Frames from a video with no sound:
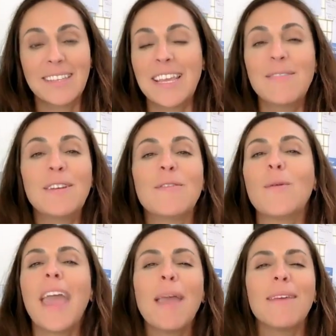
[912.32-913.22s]
as even if
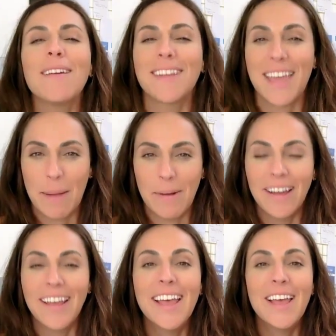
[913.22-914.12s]
you hate being on
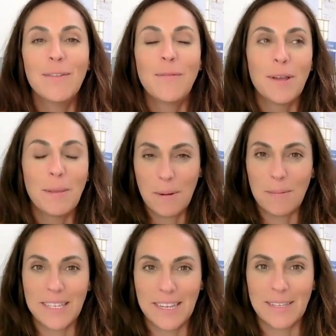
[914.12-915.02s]
camera, for the
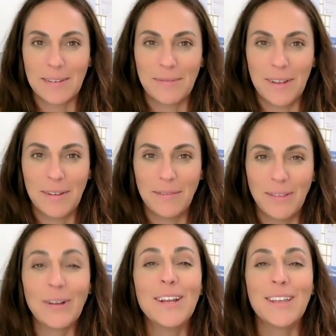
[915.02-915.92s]
purposes of, of
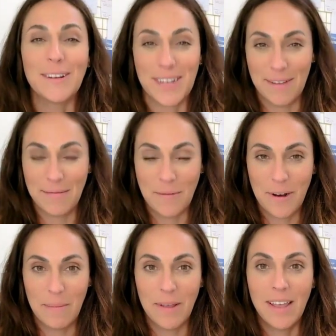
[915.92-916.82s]
learning your dive
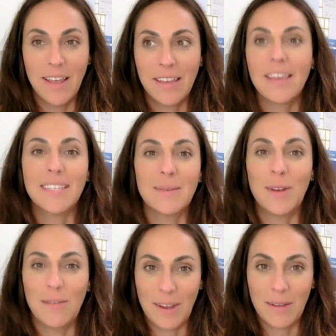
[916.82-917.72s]
form, get
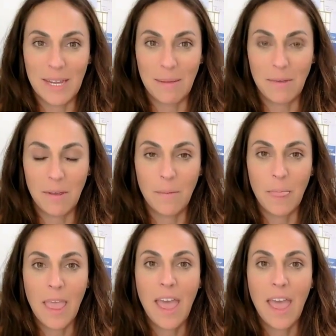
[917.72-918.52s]
someone to videotape you.